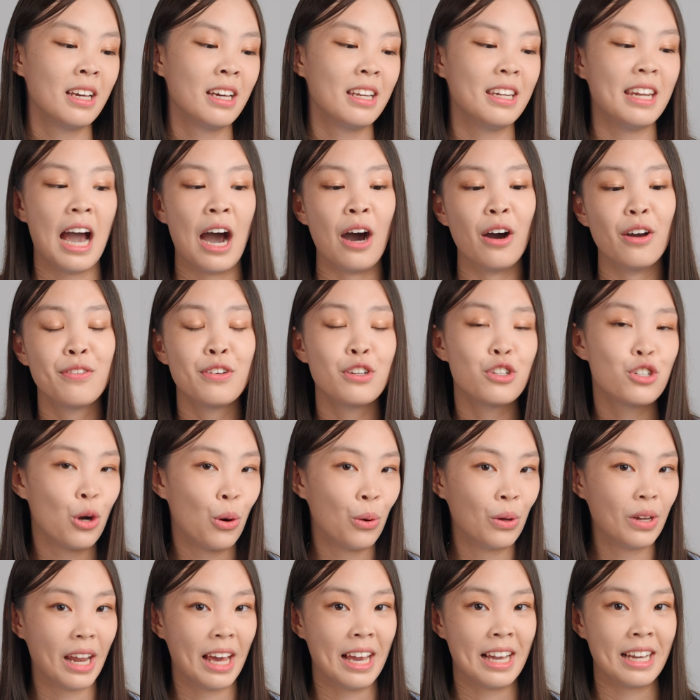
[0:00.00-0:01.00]
Now, if you
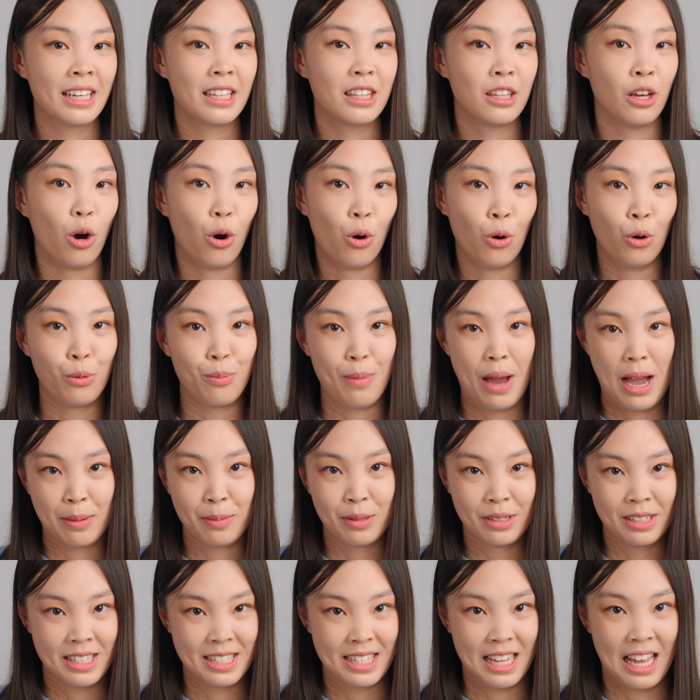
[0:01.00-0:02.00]
don't like the old
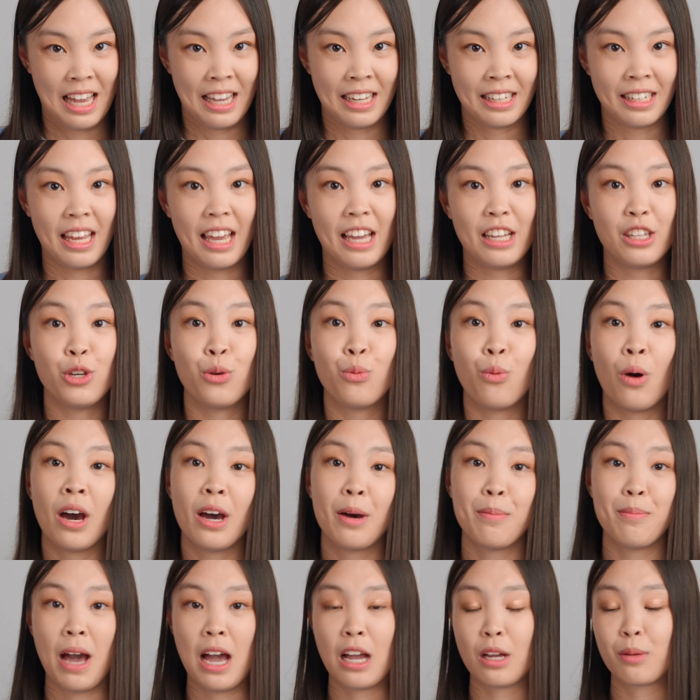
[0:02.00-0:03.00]
MacBook design and you want
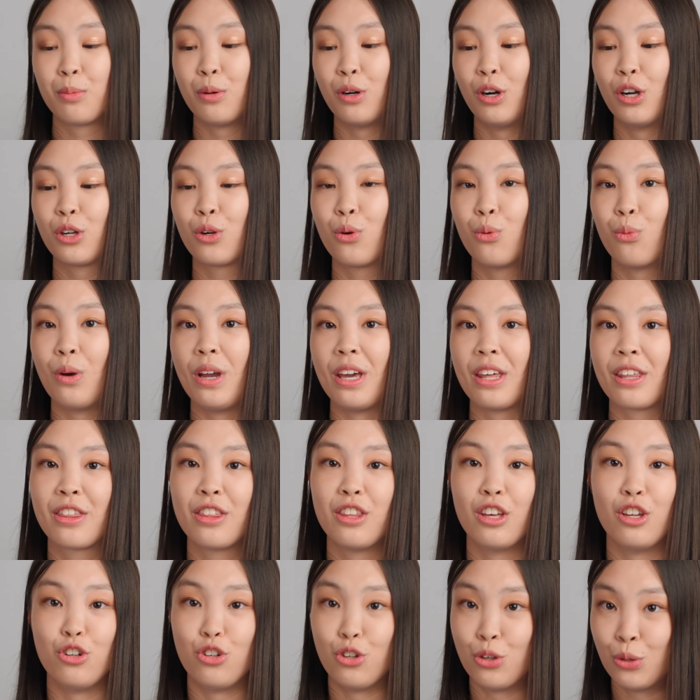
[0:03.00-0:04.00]
a MacBook with
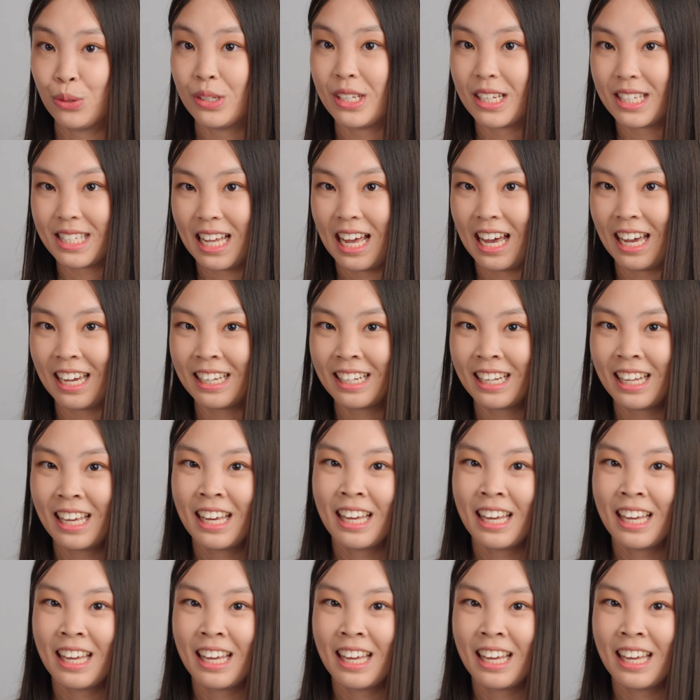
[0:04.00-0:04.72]
the new design,